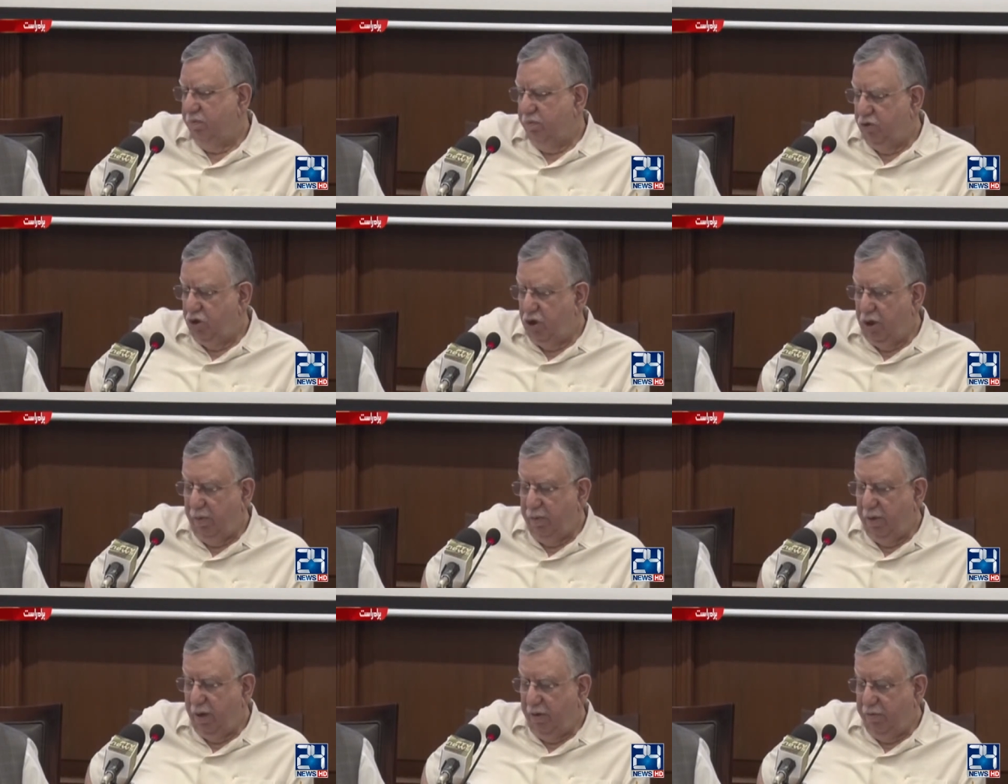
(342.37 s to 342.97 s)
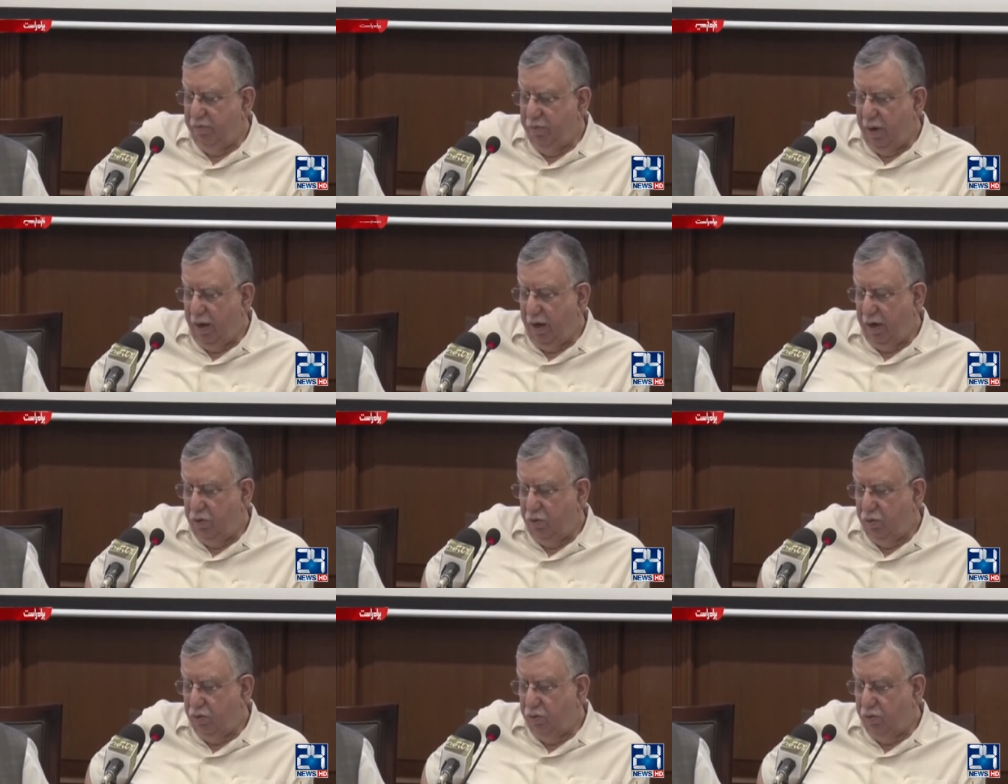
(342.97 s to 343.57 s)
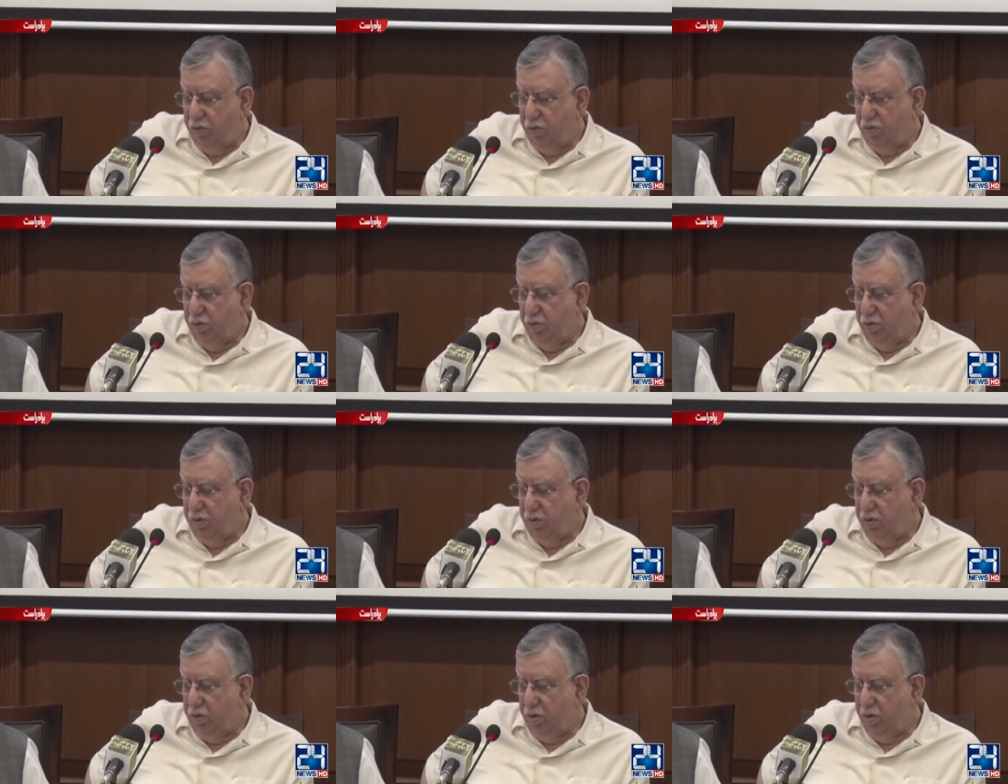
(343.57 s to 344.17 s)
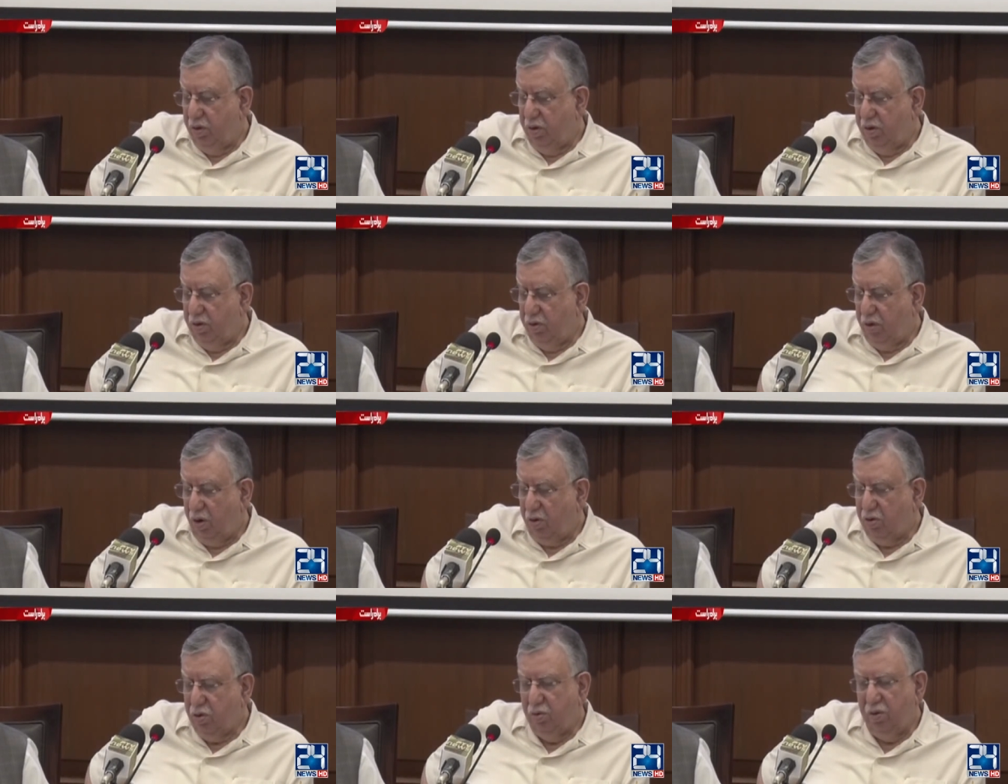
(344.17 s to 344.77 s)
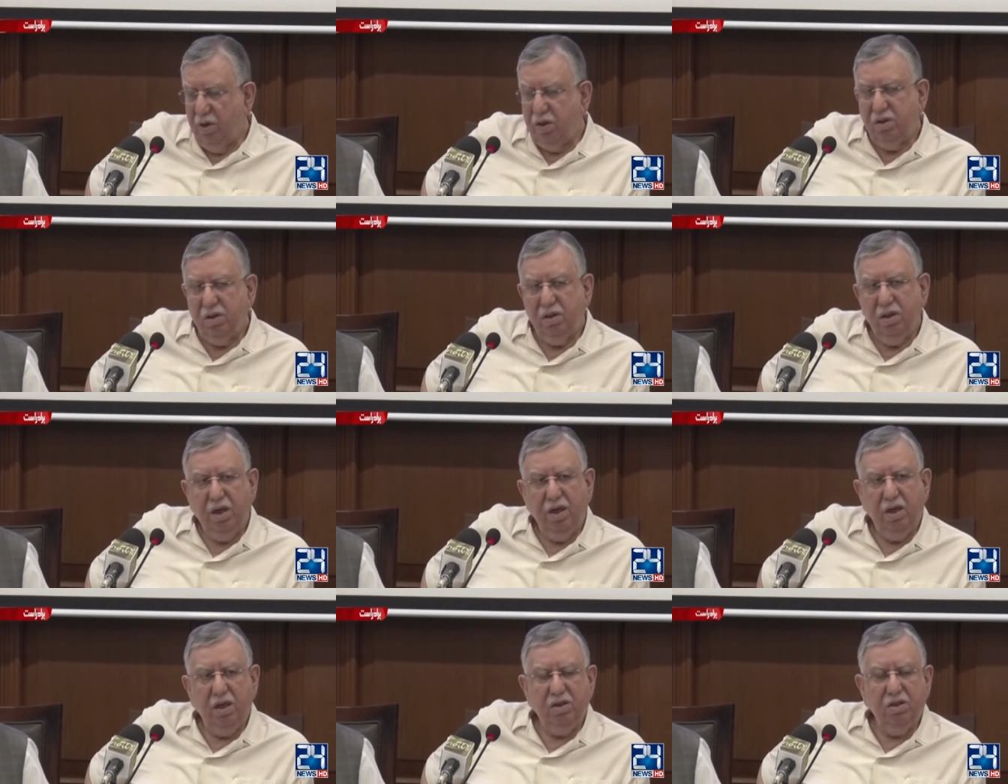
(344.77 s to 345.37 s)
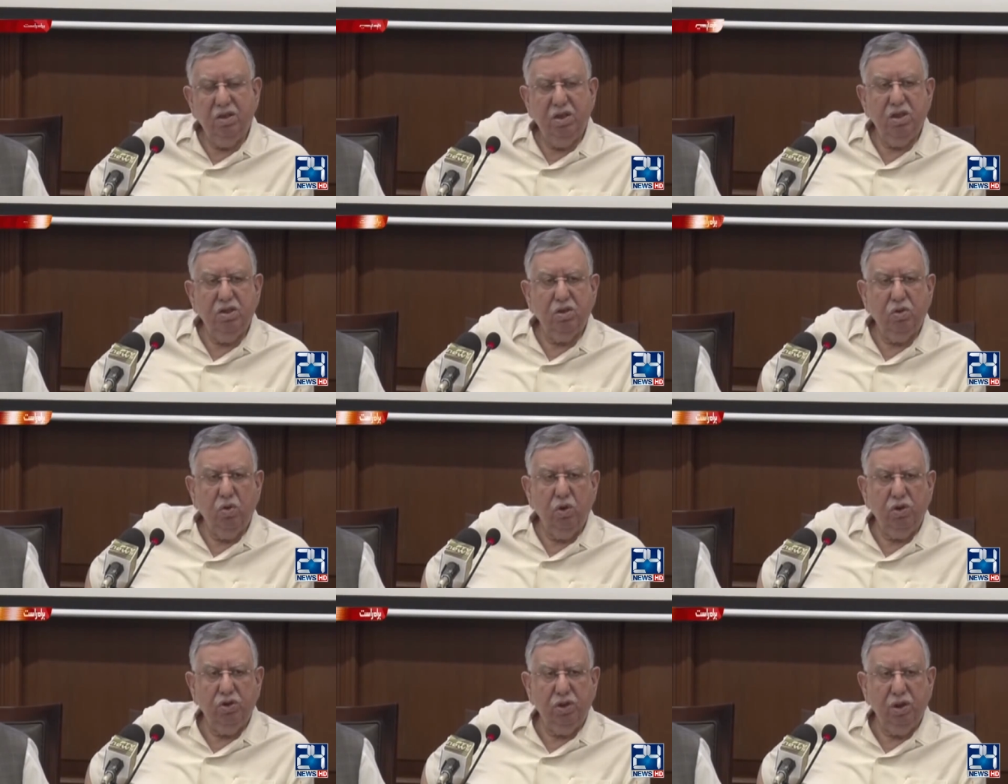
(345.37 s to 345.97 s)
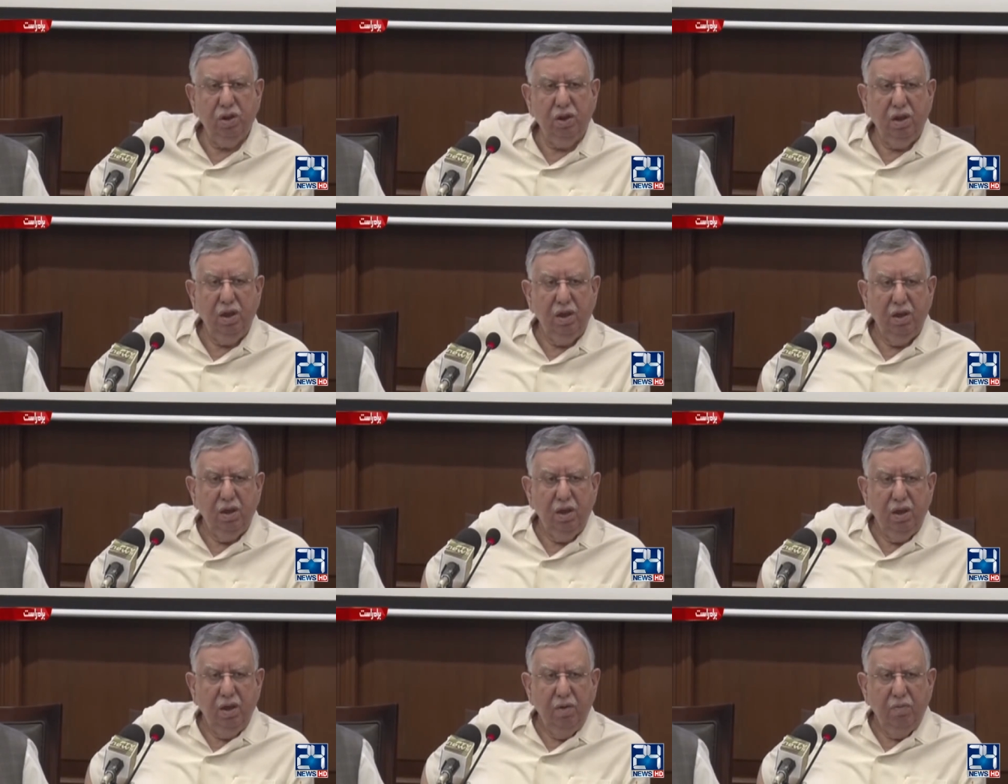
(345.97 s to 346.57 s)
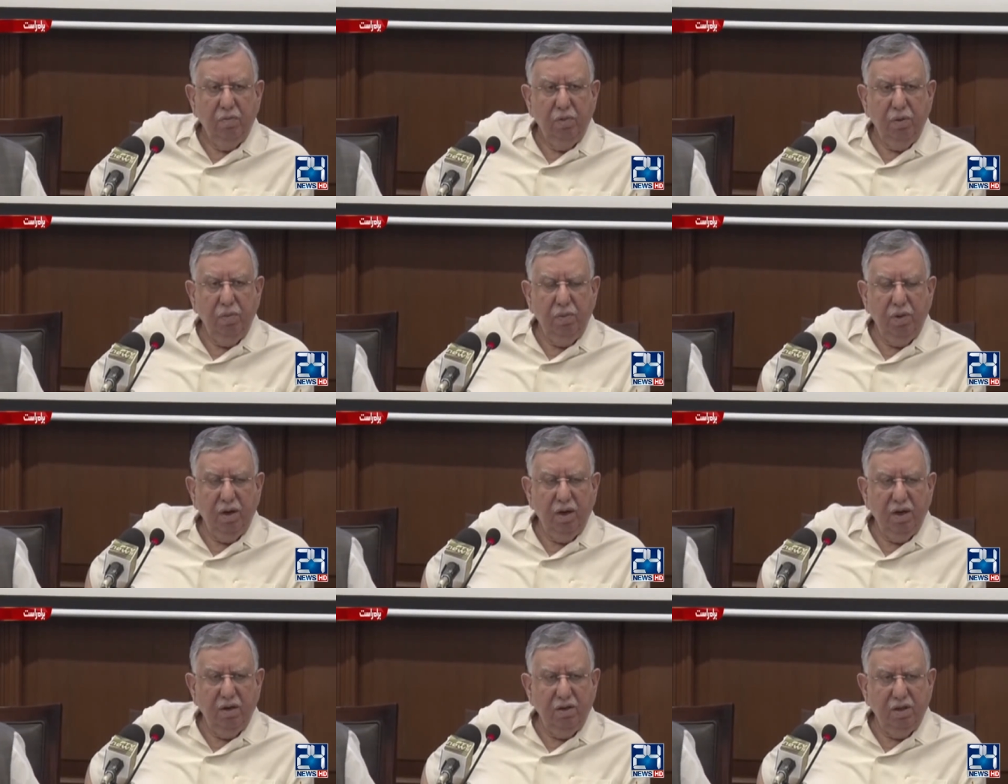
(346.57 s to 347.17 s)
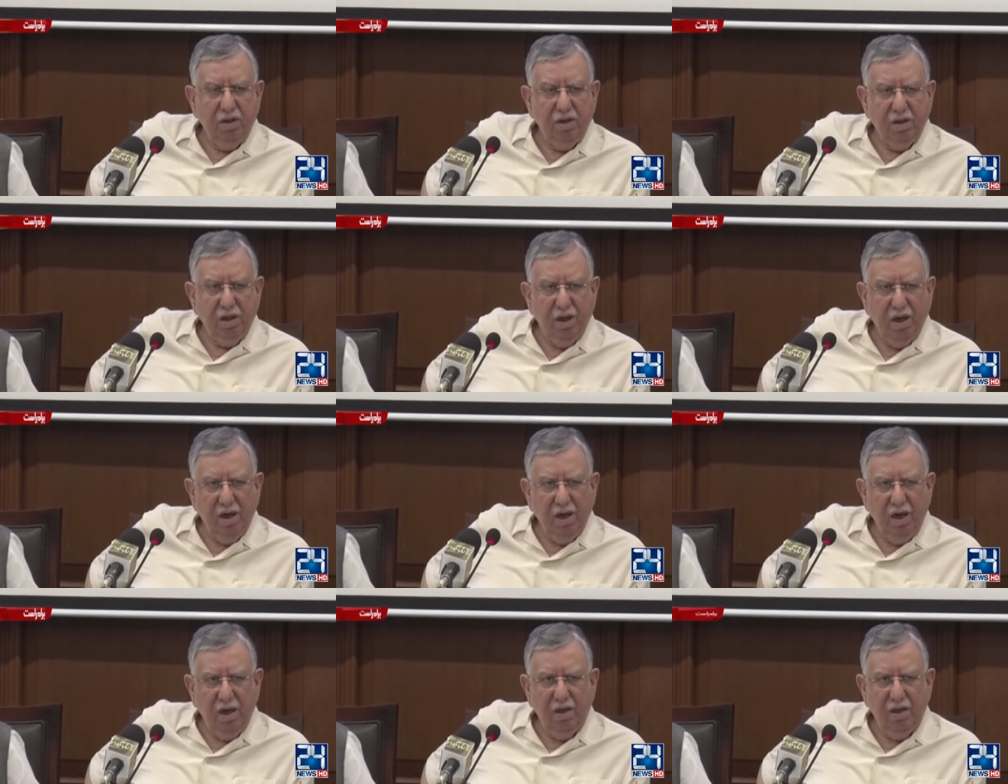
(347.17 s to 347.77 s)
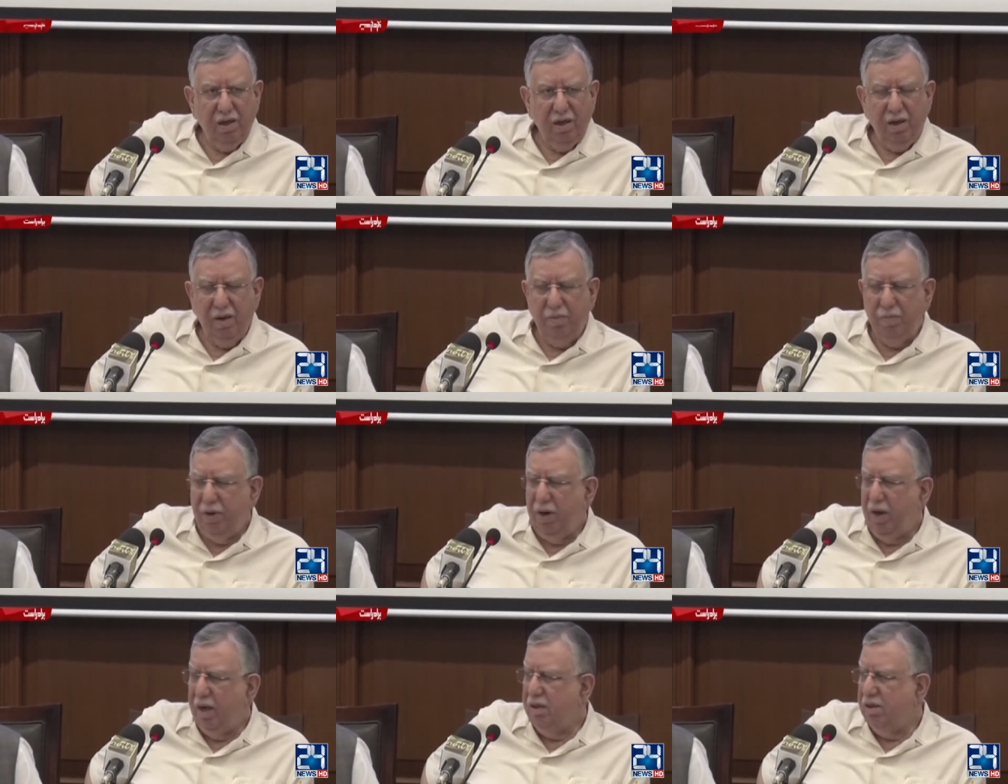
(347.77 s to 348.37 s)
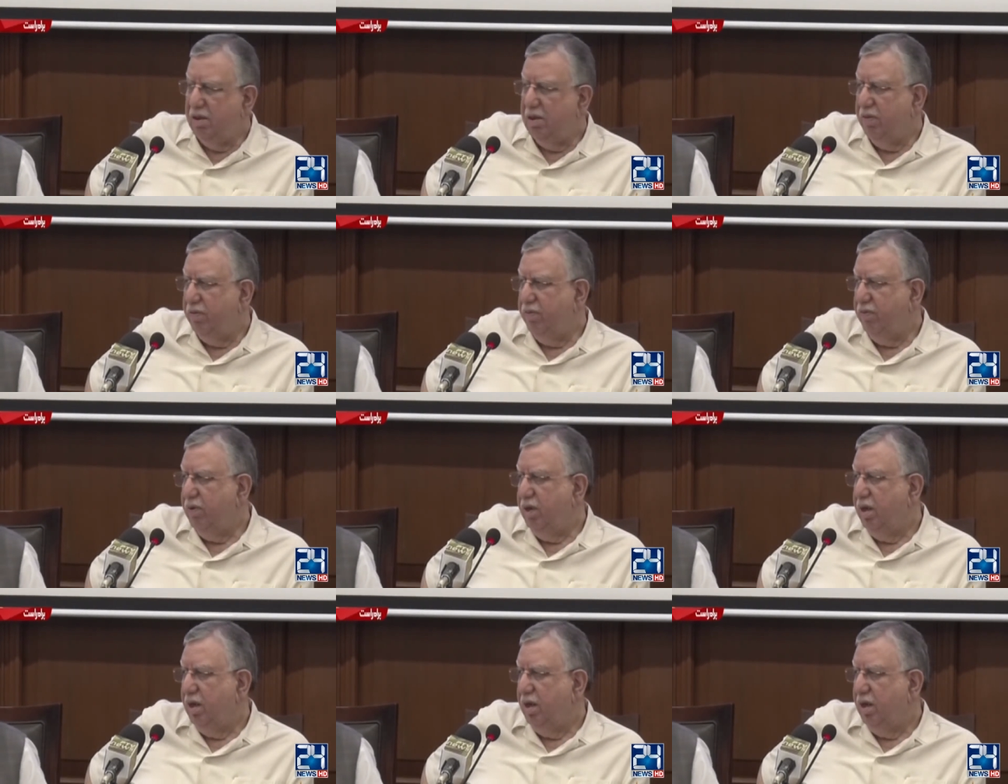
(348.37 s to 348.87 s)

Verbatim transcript: chairman FBR to, to talk to us. There is this question people are just uh, get uh, apprehensive.